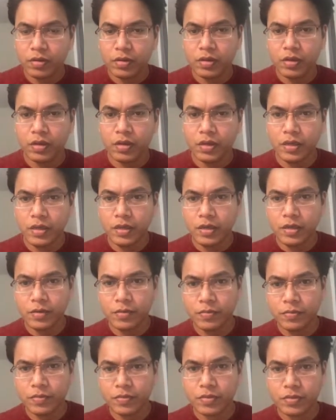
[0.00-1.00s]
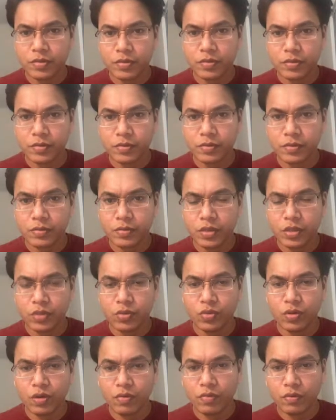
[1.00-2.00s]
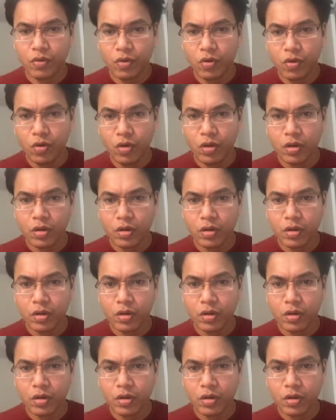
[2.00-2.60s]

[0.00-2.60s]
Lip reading: here, so queue of node,